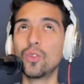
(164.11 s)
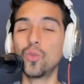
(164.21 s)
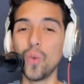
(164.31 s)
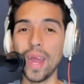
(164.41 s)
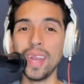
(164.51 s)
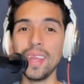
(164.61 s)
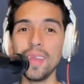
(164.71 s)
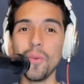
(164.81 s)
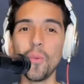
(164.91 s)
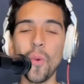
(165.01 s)

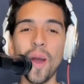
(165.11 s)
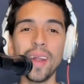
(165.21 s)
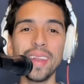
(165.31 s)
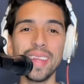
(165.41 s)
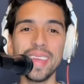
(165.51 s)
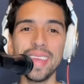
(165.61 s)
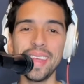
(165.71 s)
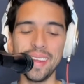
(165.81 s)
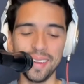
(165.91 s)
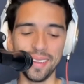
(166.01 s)
21
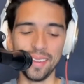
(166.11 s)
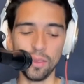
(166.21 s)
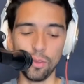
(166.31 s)
years